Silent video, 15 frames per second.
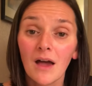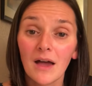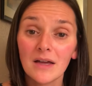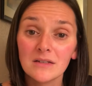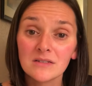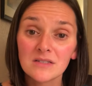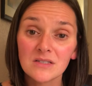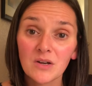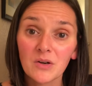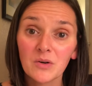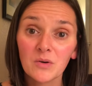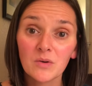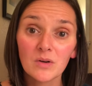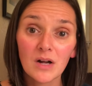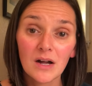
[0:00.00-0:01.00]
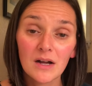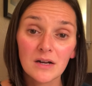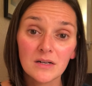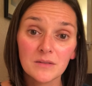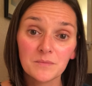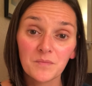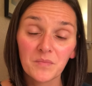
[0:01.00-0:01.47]
And so
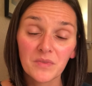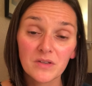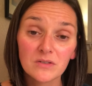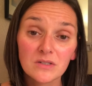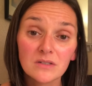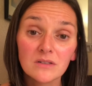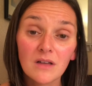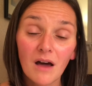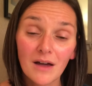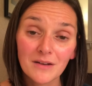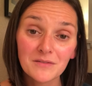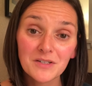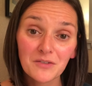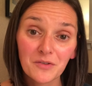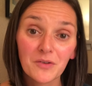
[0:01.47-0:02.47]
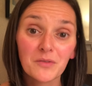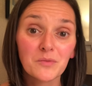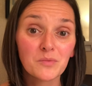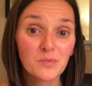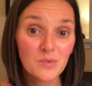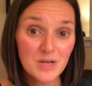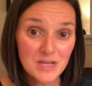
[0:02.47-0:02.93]
there's a lot of different
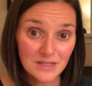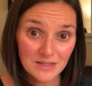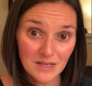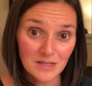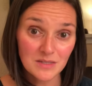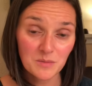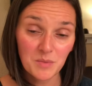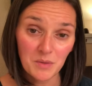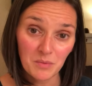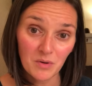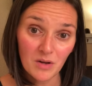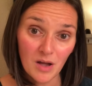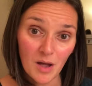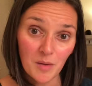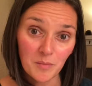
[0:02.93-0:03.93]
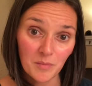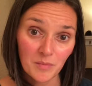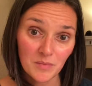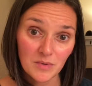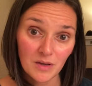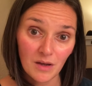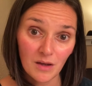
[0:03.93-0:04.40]
reasons people come
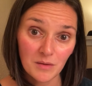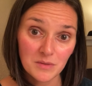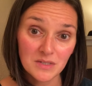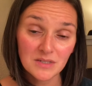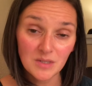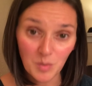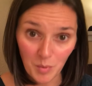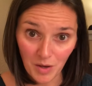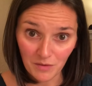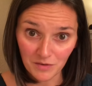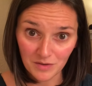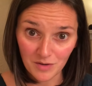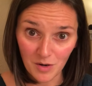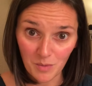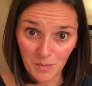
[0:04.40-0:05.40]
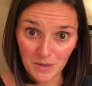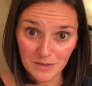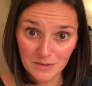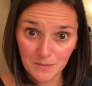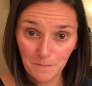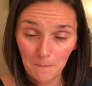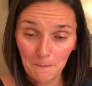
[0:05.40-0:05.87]
to see a pelvic
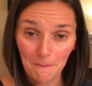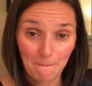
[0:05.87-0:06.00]
therapist.